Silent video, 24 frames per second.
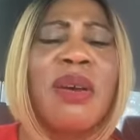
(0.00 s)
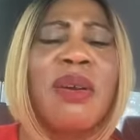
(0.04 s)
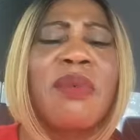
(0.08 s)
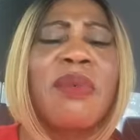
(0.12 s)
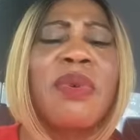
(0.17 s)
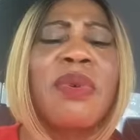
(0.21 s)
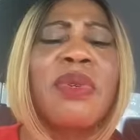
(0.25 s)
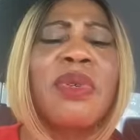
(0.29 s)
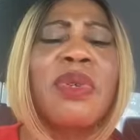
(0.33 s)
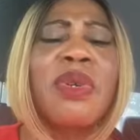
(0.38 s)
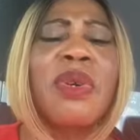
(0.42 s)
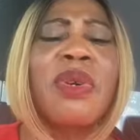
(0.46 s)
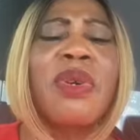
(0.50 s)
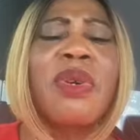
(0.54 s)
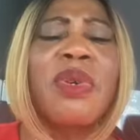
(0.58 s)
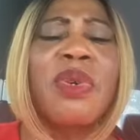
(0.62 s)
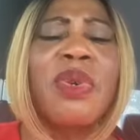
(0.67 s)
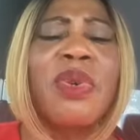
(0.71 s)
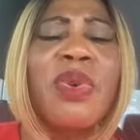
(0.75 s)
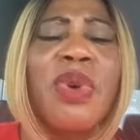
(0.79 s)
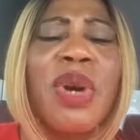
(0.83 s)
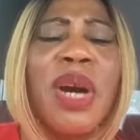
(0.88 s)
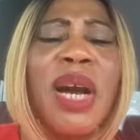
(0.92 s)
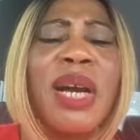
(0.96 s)
For you,
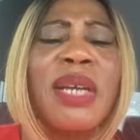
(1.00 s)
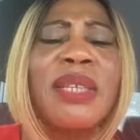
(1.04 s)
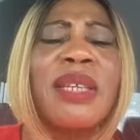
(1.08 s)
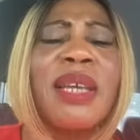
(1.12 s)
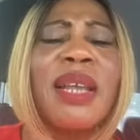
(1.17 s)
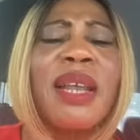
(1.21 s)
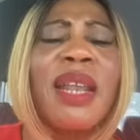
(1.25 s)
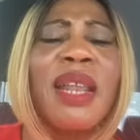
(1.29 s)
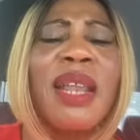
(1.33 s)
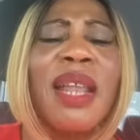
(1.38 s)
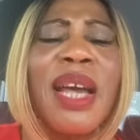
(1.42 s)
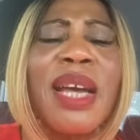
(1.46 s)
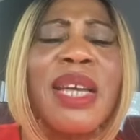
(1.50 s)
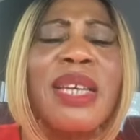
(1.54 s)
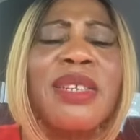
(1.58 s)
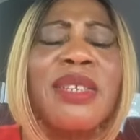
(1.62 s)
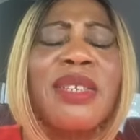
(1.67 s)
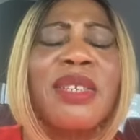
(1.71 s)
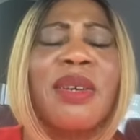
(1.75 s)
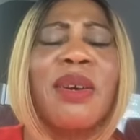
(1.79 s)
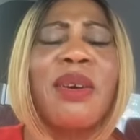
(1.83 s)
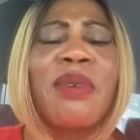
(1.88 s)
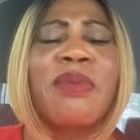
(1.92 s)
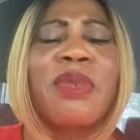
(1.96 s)
you are the
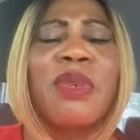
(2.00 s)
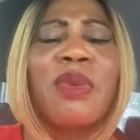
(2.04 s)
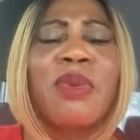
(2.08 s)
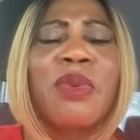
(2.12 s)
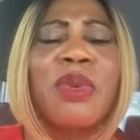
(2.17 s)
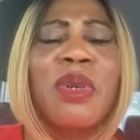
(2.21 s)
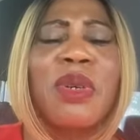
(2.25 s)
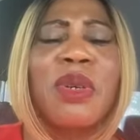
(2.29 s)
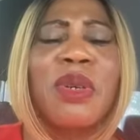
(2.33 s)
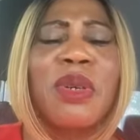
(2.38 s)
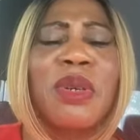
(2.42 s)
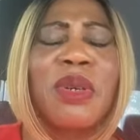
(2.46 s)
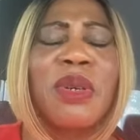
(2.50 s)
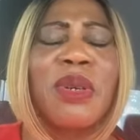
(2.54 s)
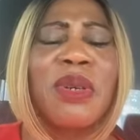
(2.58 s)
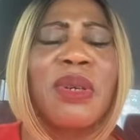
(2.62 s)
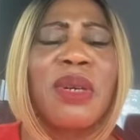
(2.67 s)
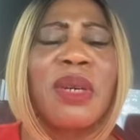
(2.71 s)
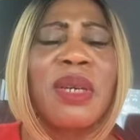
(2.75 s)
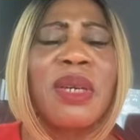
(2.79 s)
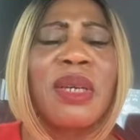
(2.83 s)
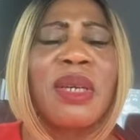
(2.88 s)
light of the world.